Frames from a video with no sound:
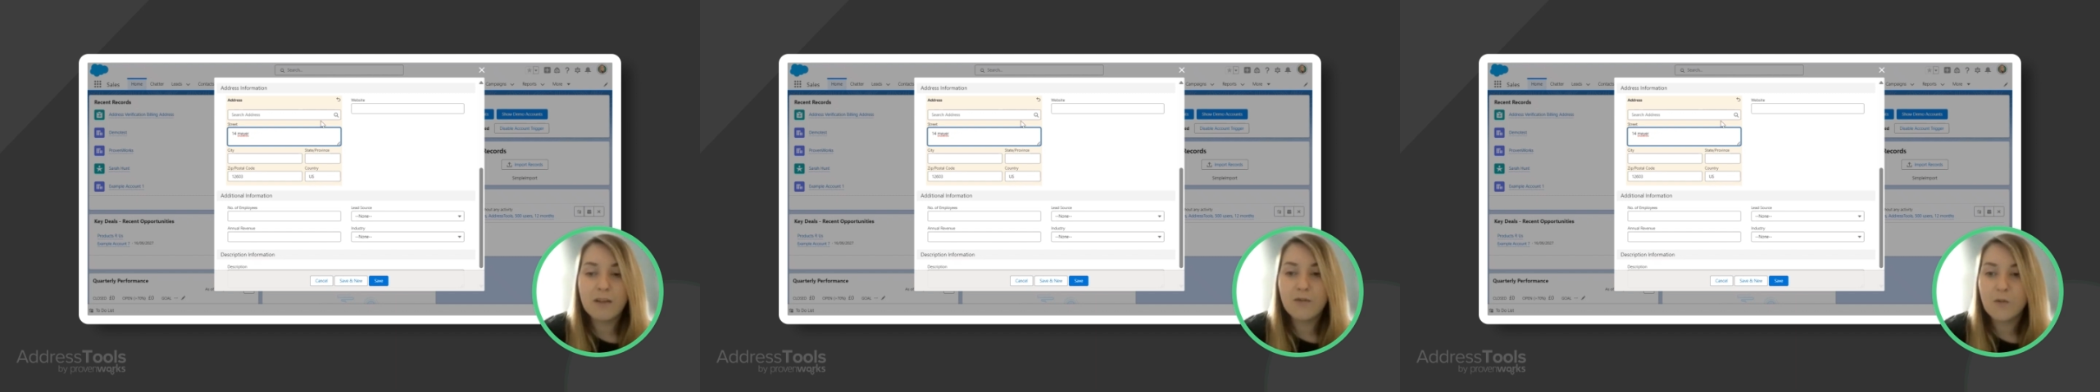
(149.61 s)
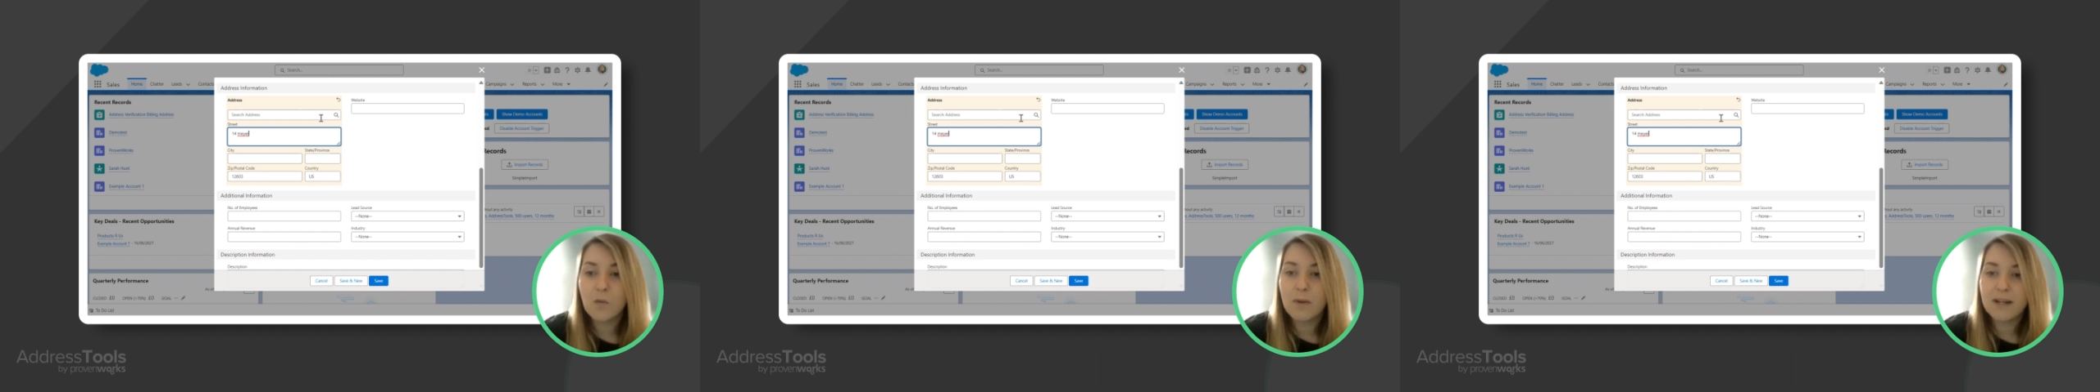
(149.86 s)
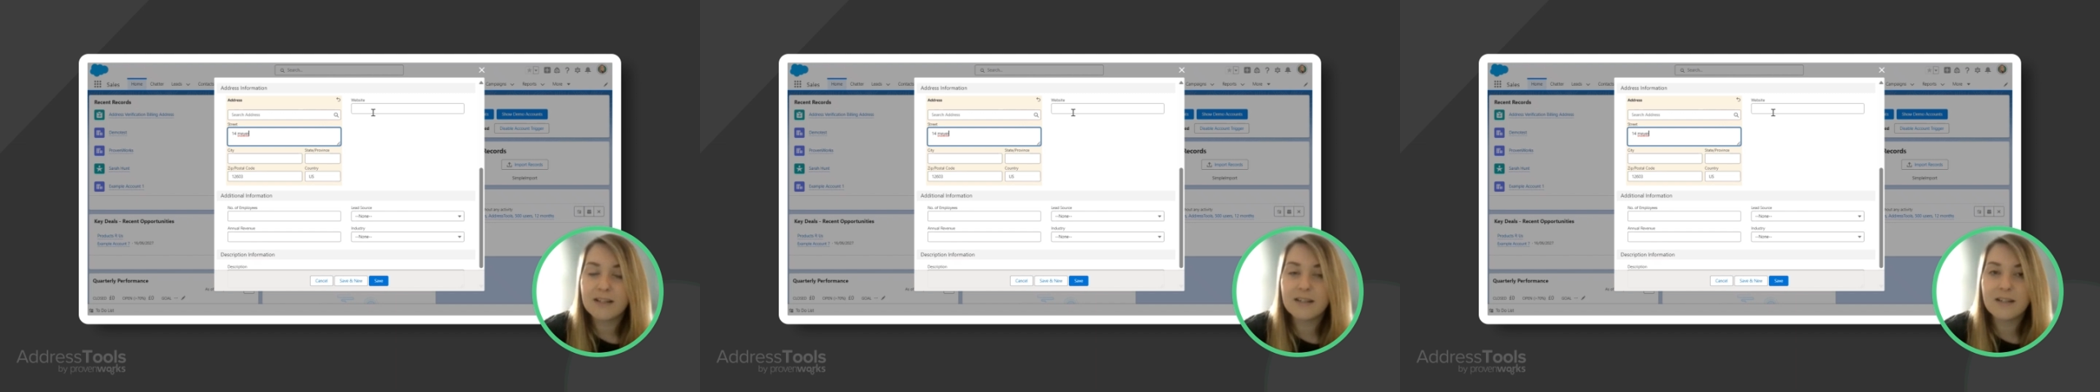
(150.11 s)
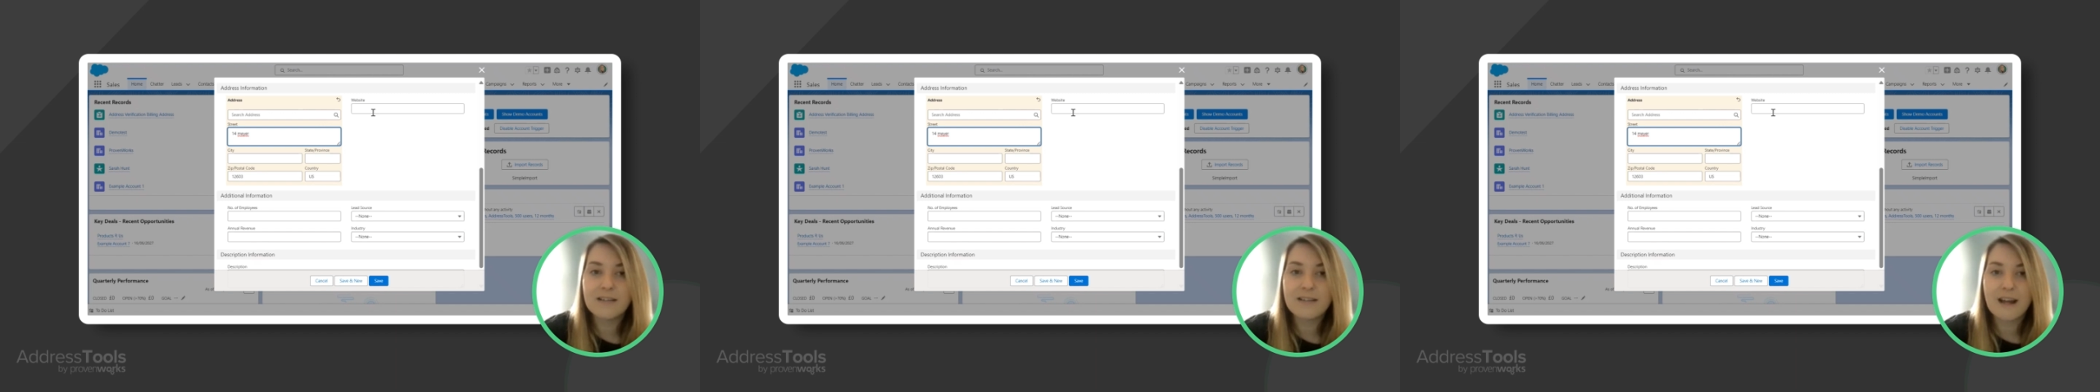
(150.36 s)
is
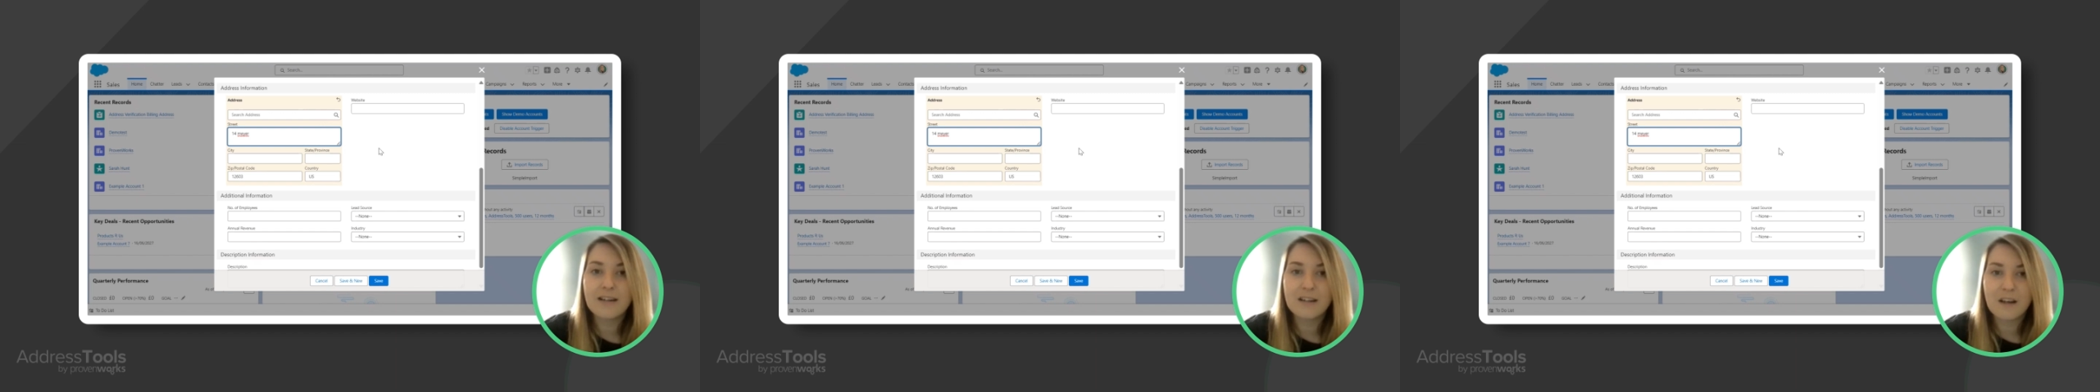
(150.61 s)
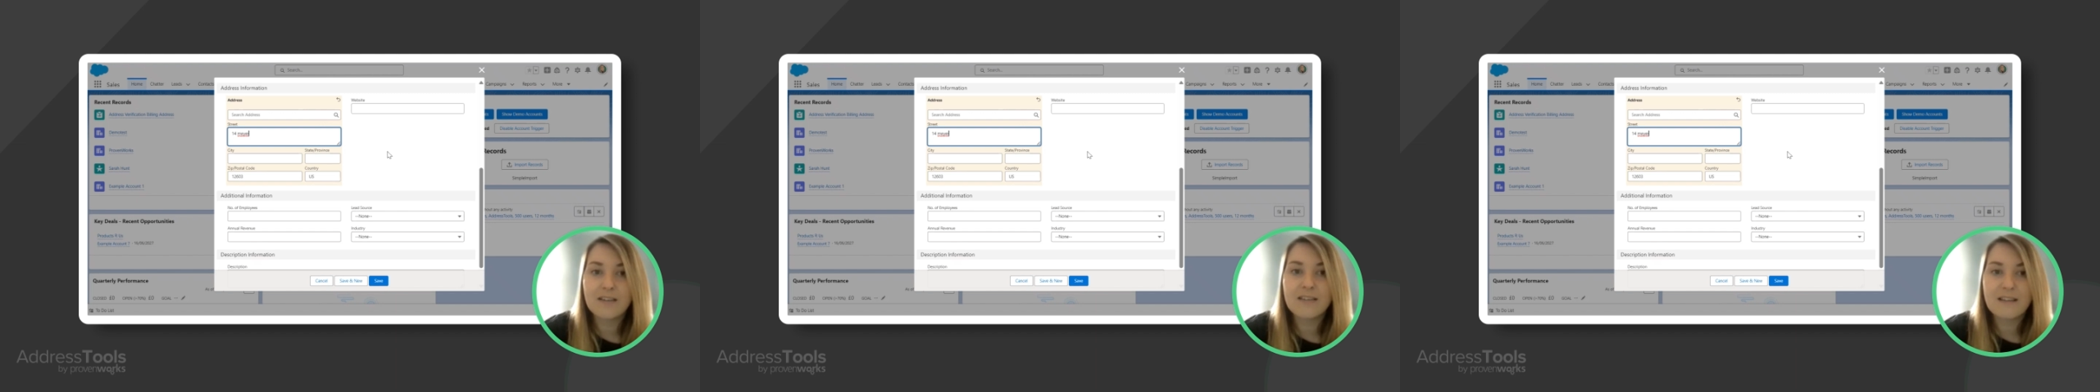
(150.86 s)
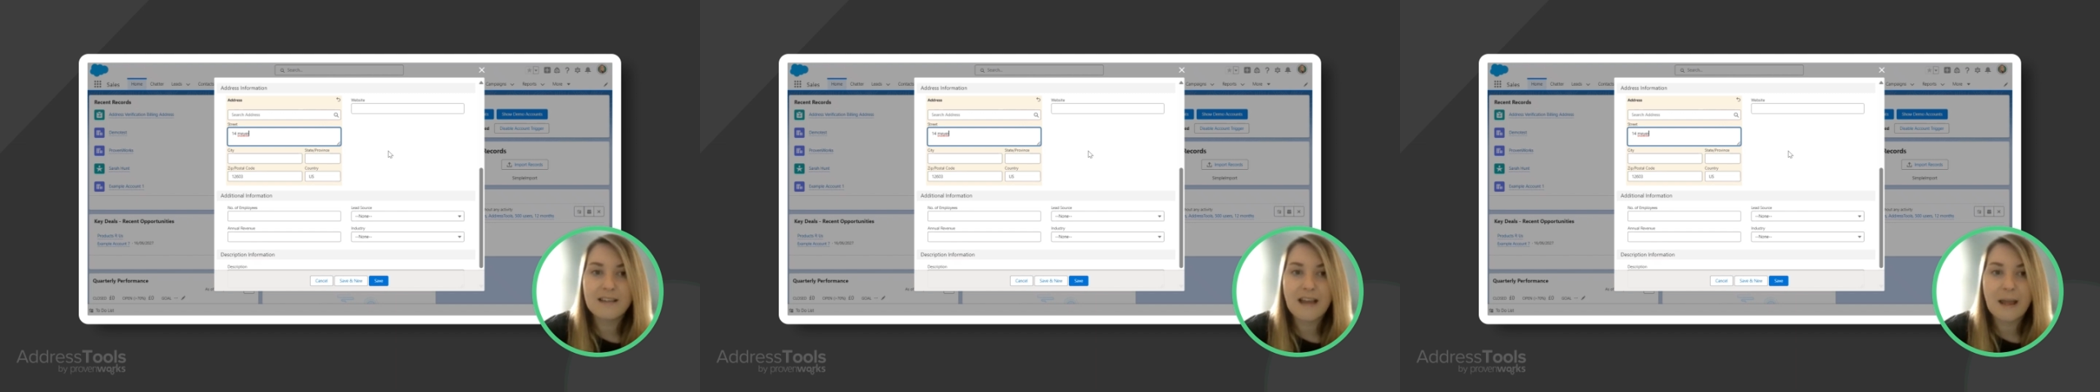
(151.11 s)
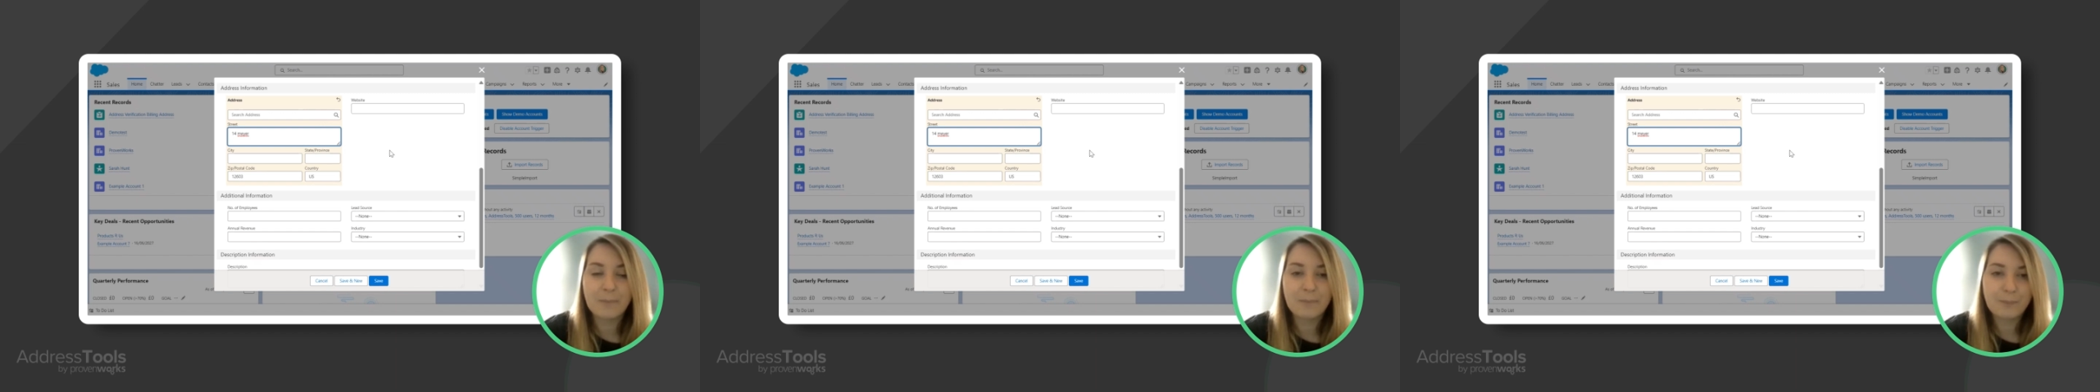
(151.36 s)
formatted and standardized the
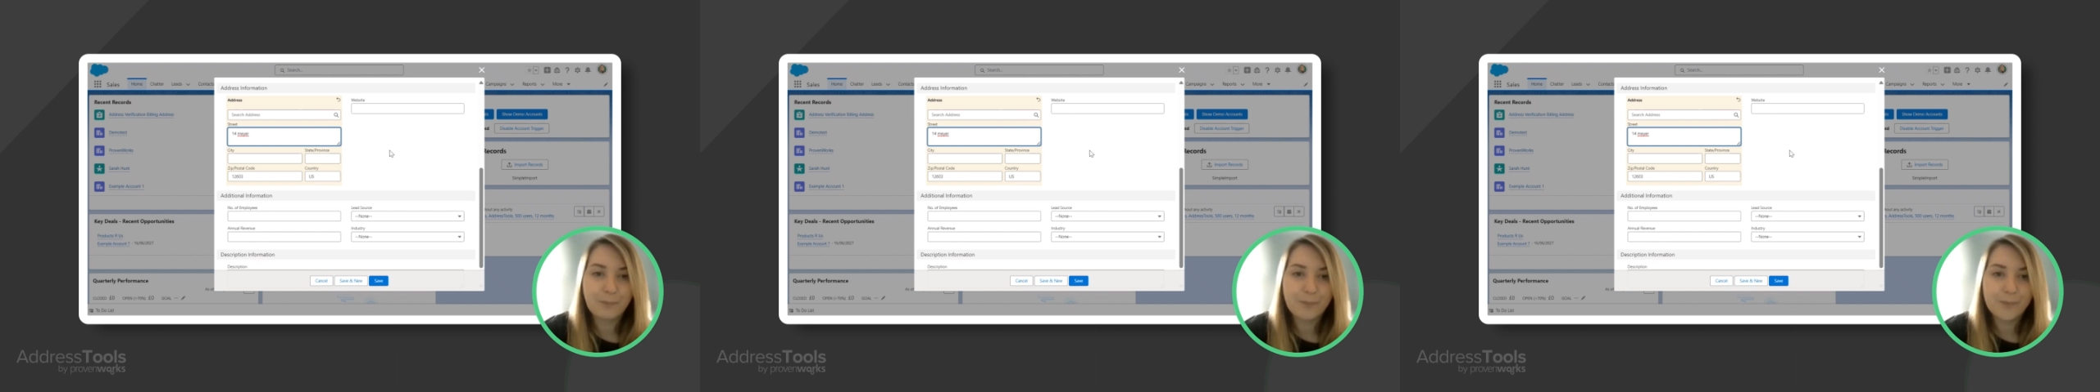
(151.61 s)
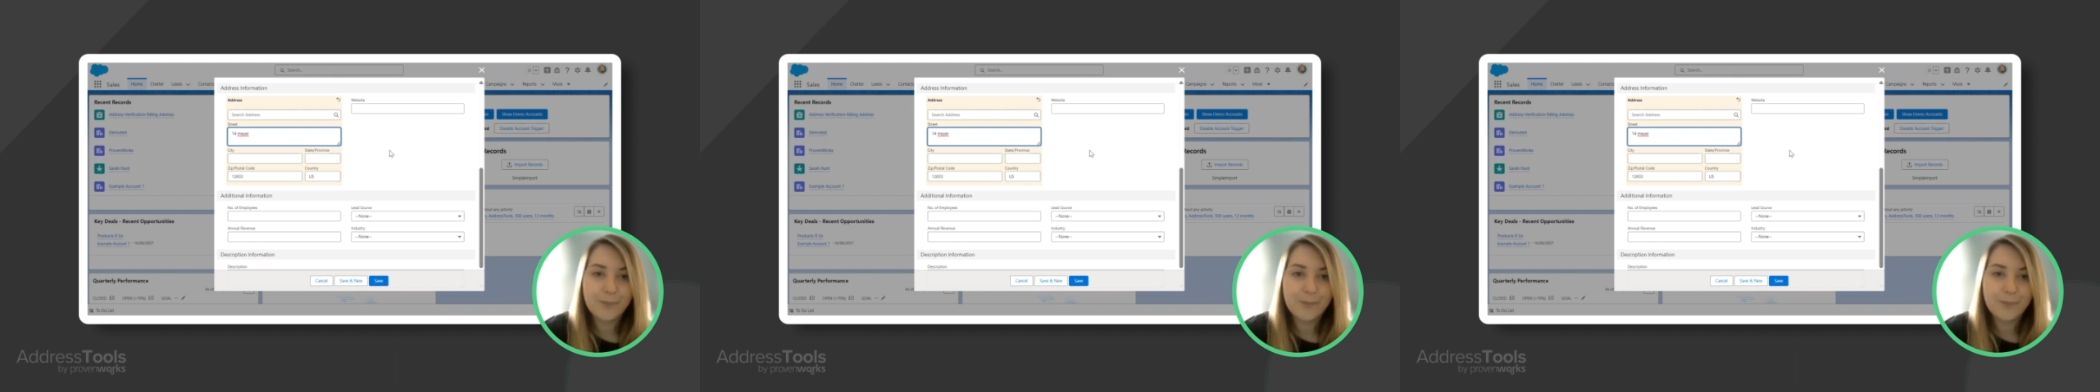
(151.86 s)
same.